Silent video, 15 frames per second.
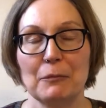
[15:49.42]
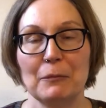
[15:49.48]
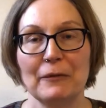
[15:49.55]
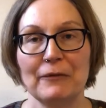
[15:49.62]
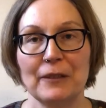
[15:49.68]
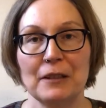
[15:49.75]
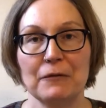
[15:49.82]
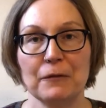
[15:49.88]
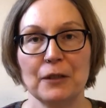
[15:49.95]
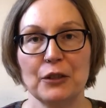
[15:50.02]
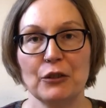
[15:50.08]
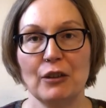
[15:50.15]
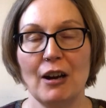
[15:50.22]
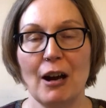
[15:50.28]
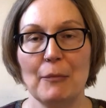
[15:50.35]
feel free to
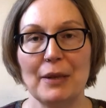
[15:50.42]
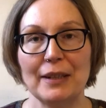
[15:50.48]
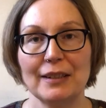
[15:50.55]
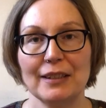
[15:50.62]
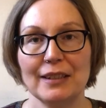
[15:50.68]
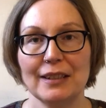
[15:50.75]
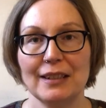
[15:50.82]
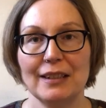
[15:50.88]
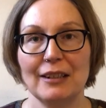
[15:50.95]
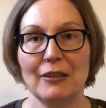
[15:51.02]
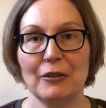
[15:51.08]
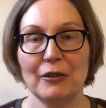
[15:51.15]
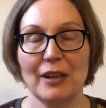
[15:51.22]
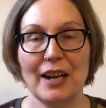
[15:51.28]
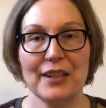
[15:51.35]
comment
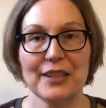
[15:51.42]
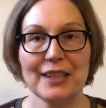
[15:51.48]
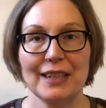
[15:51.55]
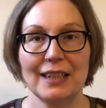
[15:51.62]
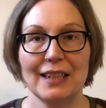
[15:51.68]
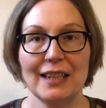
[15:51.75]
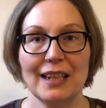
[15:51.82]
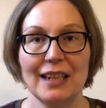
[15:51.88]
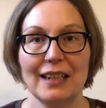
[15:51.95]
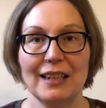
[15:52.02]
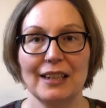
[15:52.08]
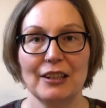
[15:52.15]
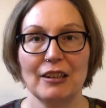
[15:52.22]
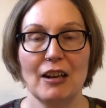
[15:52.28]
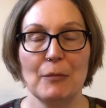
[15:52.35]
or ask anything
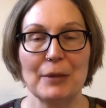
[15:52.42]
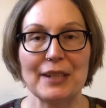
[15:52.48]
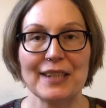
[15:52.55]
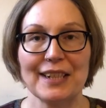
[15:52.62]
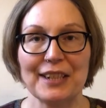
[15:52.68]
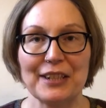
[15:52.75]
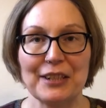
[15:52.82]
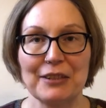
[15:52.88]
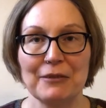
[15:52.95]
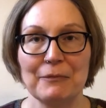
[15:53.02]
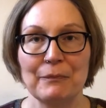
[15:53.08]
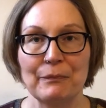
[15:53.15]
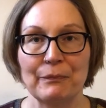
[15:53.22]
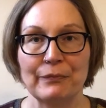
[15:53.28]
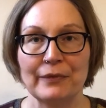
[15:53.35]
in the comment section,
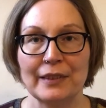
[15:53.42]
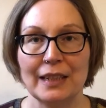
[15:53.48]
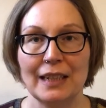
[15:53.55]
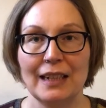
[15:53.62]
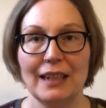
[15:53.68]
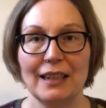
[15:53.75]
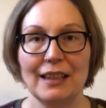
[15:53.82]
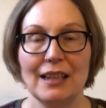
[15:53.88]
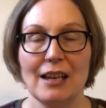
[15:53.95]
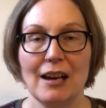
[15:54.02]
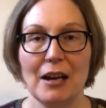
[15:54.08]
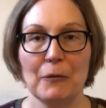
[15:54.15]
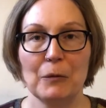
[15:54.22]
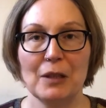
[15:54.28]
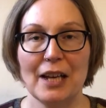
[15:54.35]
and I
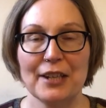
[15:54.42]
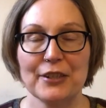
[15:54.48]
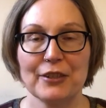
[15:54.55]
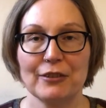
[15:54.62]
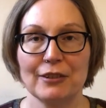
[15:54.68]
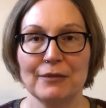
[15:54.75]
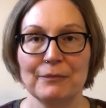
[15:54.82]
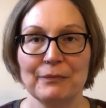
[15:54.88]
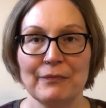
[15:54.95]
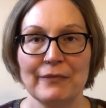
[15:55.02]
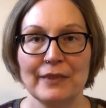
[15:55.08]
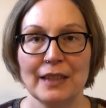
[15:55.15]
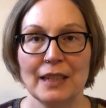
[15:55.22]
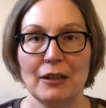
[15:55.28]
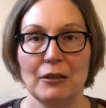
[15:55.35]
will answer.
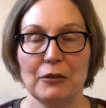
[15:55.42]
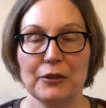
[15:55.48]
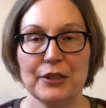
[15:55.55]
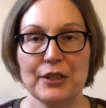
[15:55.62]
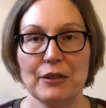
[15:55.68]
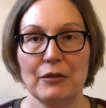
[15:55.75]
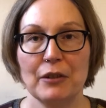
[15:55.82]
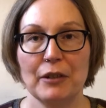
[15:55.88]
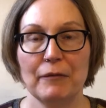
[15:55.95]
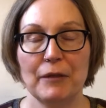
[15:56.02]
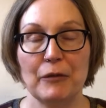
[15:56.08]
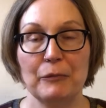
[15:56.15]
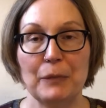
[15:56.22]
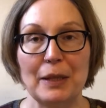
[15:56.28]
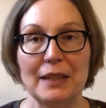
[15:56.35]
Also, if
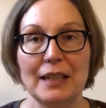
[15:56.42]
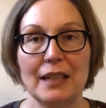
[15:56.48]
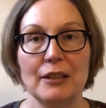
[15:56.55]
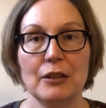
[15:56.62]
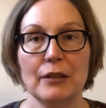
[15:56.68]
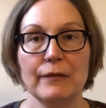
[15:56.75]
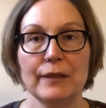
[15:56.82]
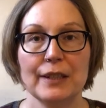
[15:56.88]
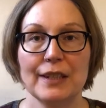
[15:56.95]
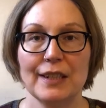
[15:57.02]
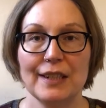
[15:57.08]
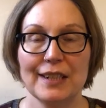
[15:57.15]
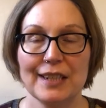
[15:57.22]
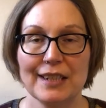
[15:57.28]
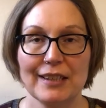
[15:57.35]
you've made any of
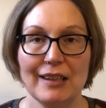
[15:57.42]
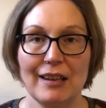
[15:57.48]
these